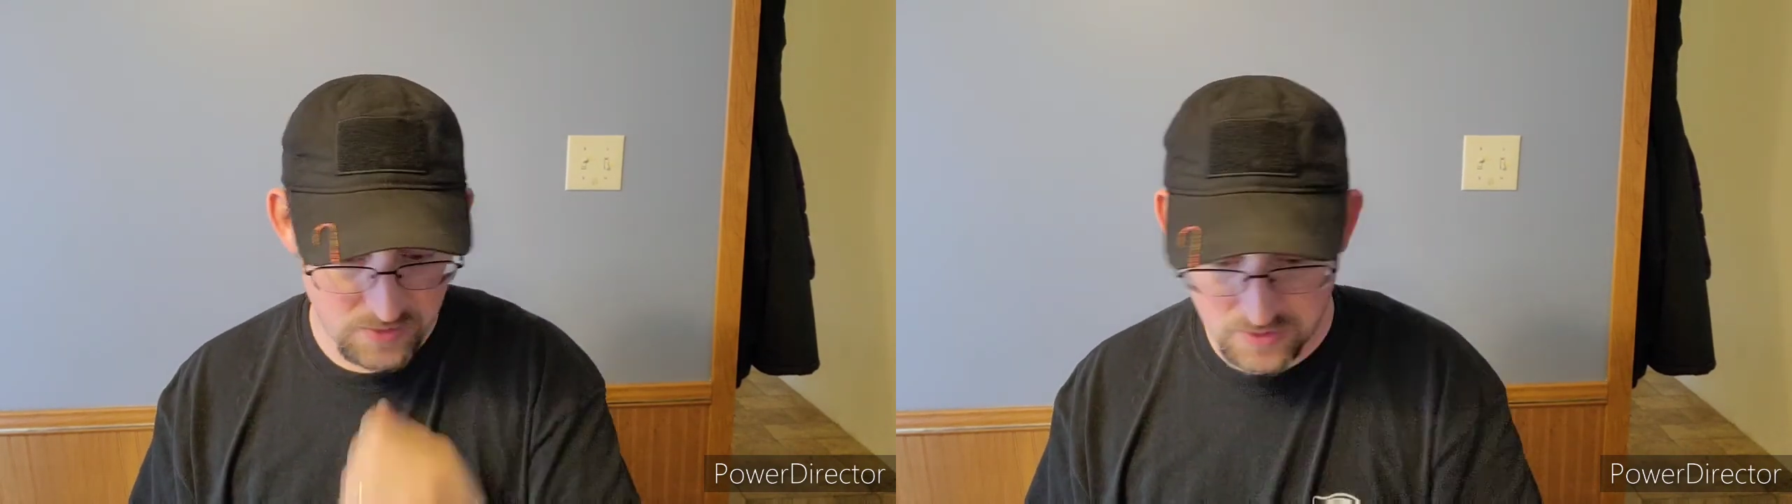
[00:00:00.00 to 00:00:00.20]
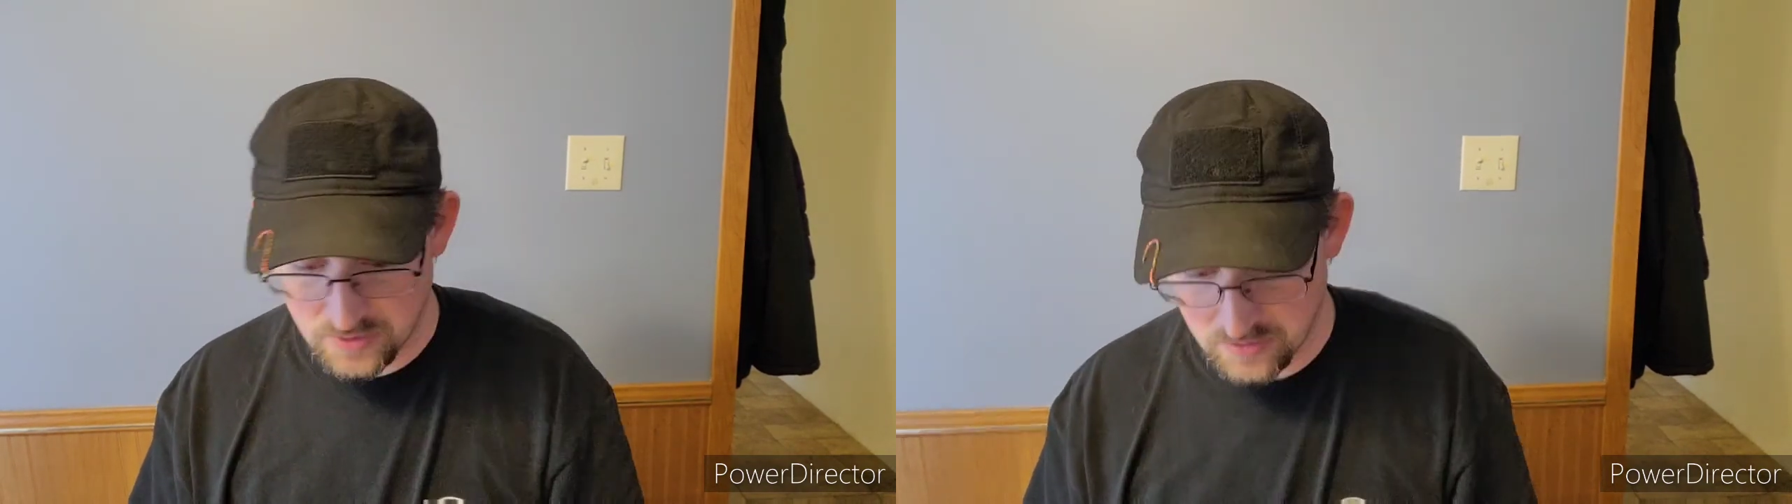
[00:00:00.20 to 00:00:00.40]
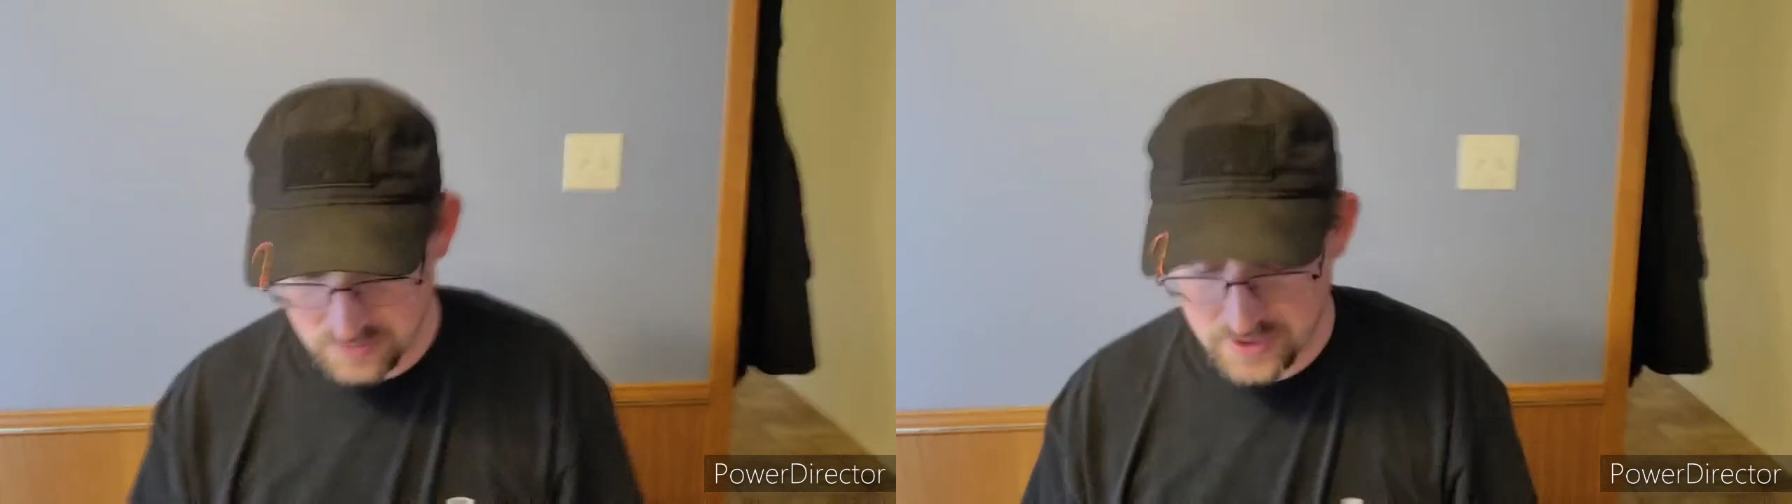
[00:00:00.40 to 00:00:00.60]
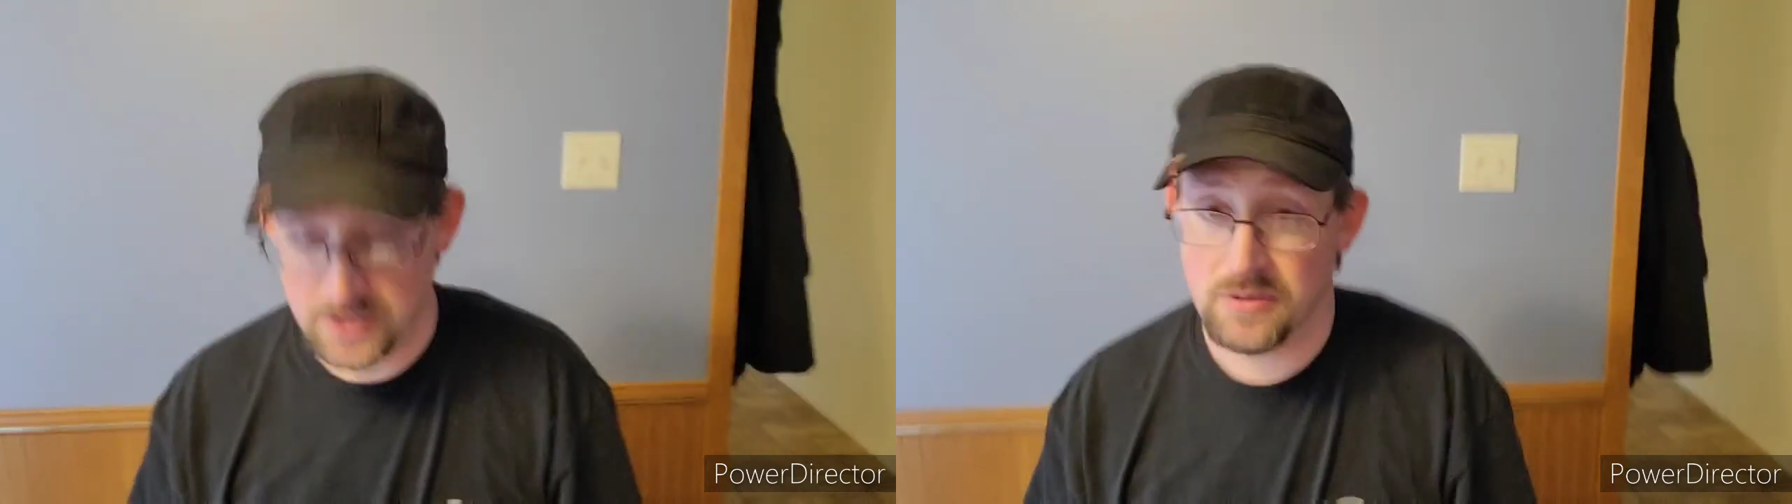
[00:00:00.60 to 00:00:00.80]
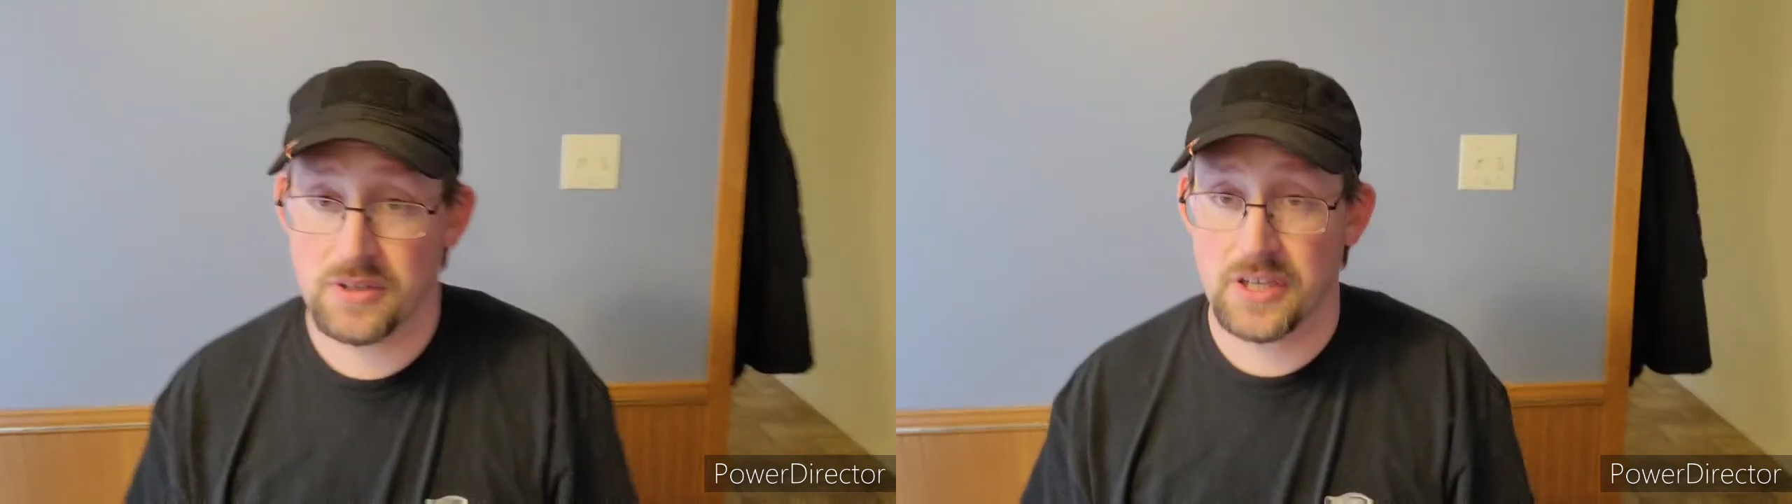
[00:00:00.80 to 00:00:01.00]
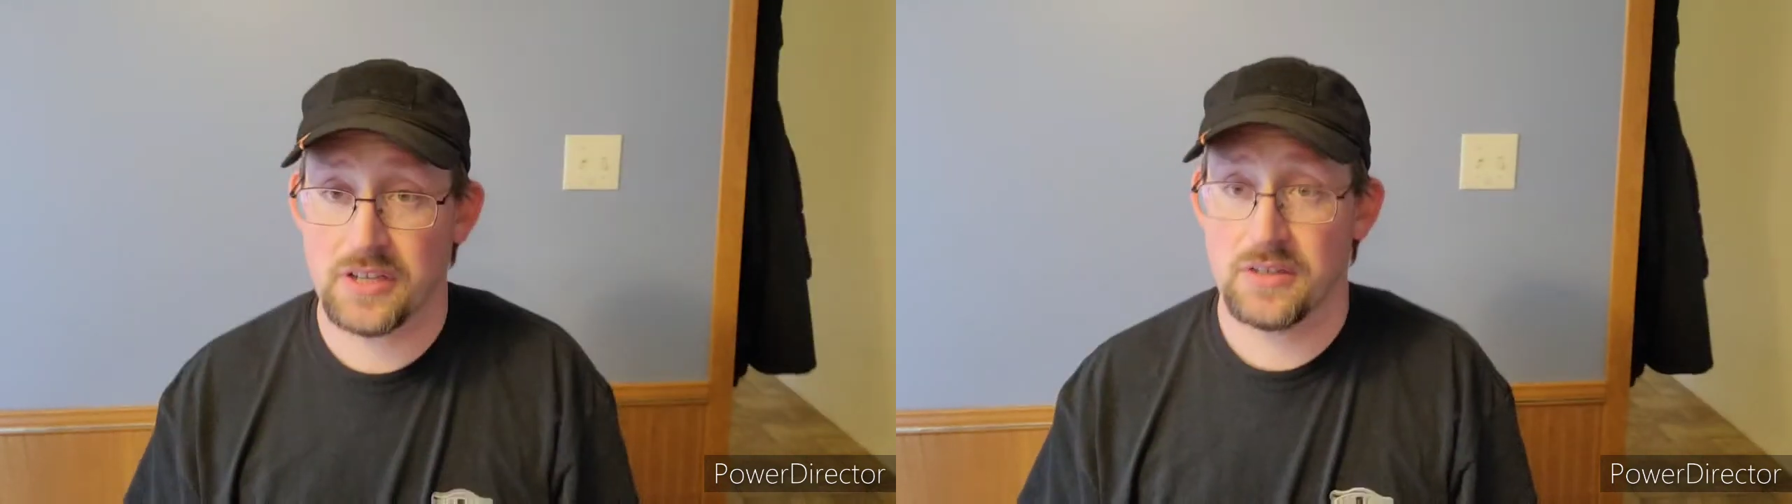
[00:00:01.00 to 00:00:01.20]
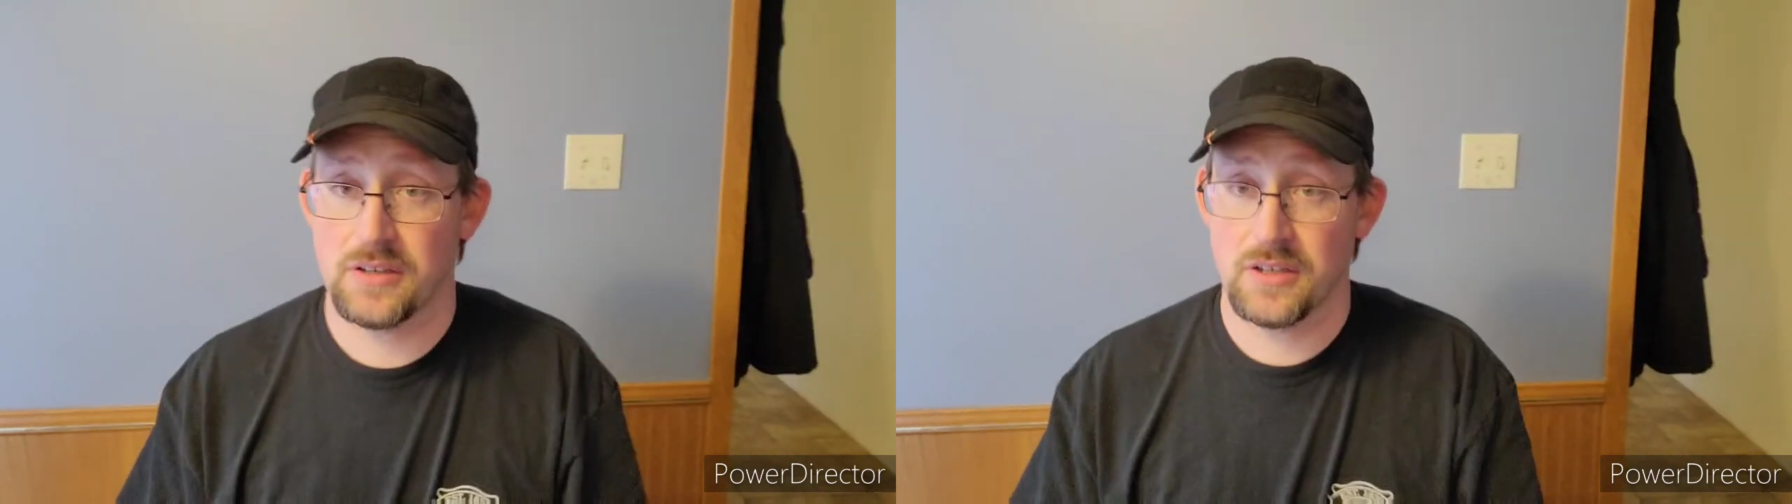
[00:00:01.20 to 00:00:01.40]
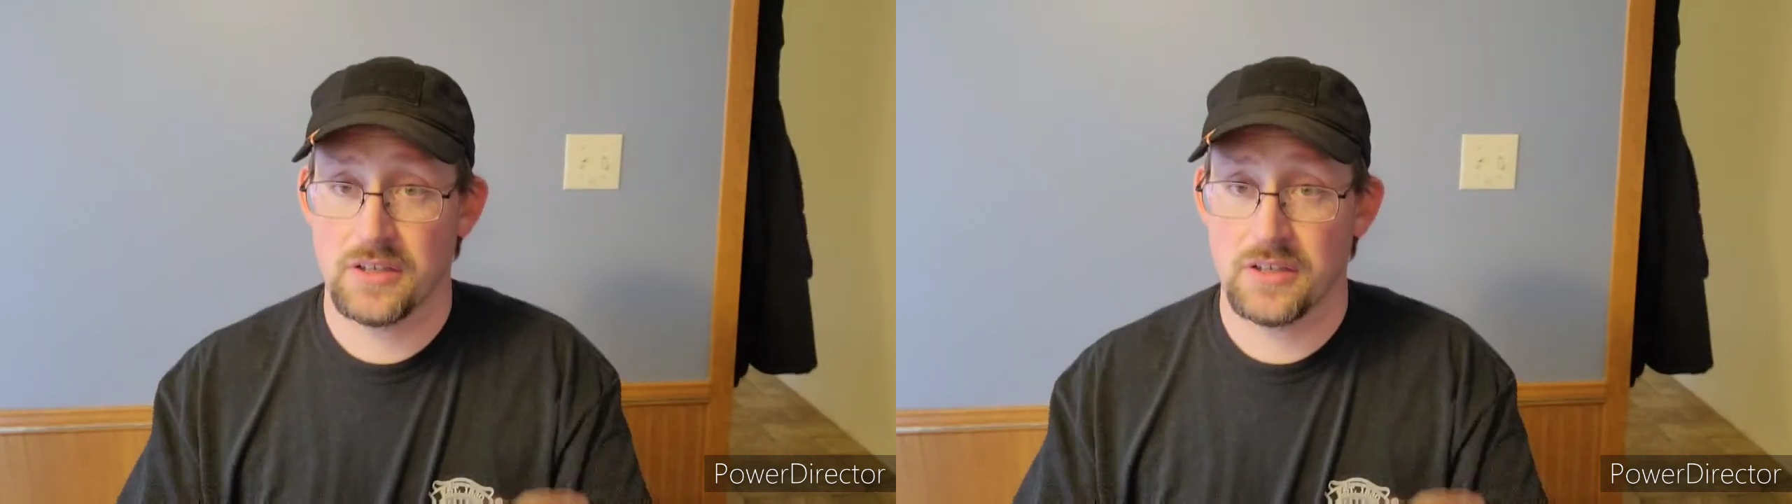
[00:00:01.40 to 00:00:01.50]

So thank you again,